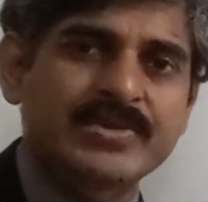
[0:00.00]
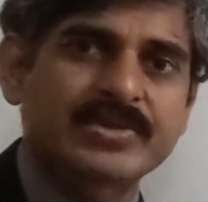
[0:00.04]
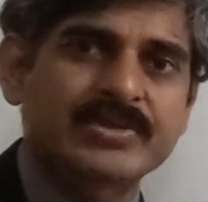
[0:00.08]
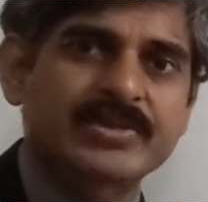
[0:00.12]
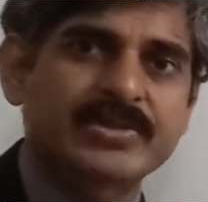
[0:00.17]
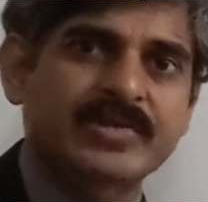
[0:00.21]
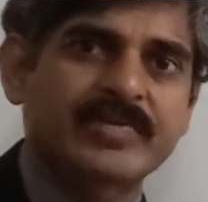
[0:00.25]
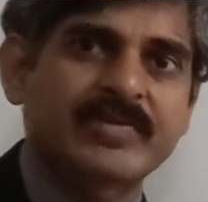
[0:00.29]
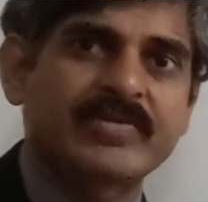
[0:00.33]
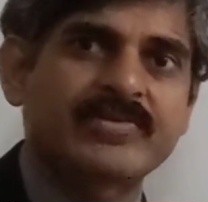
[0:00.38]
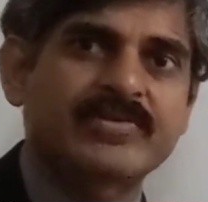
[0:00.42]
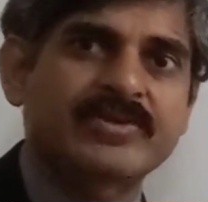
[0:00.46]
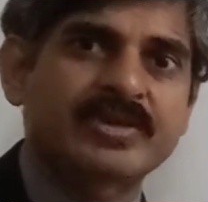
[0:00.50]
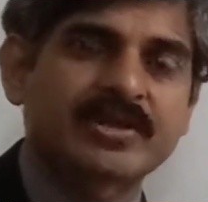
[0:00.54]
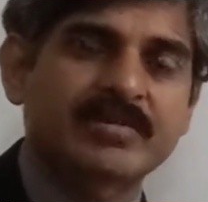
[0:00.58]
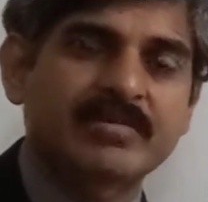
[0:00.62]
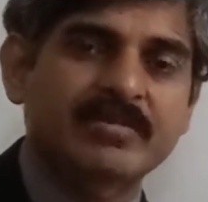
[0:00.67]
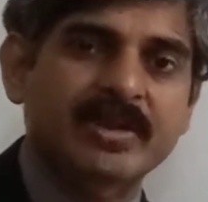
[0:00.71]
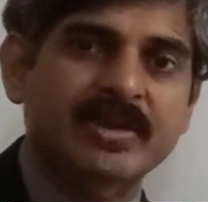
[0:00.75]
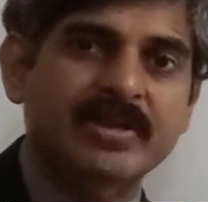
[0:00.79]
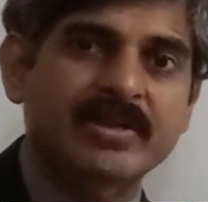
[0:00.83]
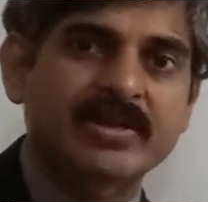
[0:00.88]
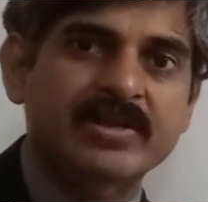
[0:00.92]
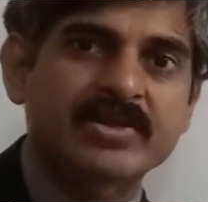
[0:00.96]
a 7
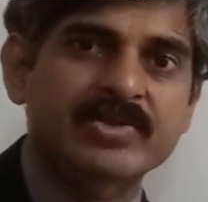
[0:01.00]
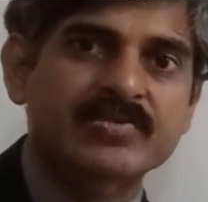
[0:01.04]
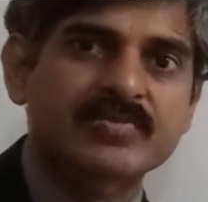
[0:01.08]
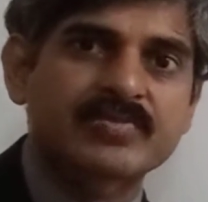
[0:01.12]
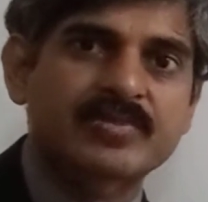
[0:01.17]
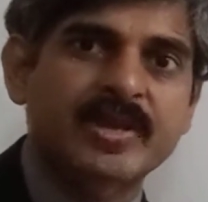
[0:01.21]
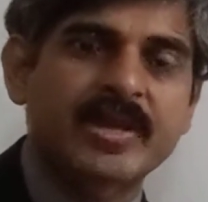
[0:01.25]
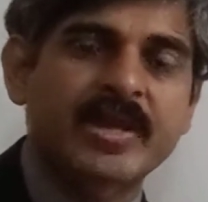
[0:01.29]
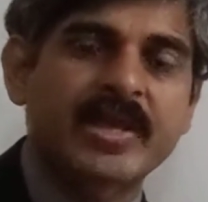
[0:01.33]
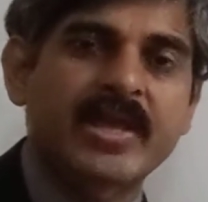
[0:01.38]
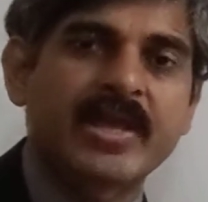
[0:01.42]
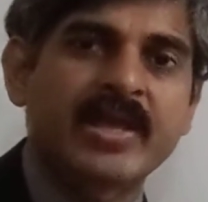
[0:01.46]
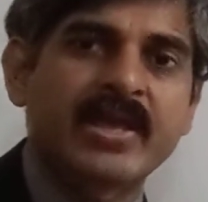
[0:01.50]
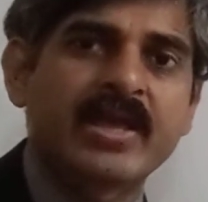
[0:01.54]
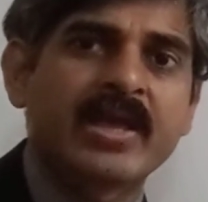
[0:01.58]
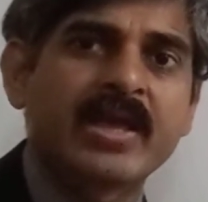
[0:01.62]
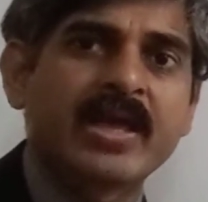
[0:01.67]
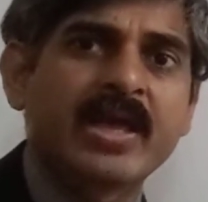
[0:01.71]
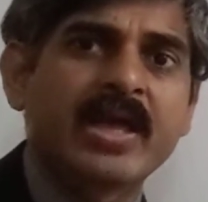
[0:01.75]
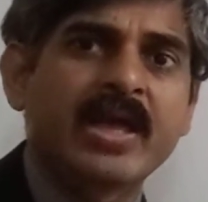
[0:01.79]
segment display,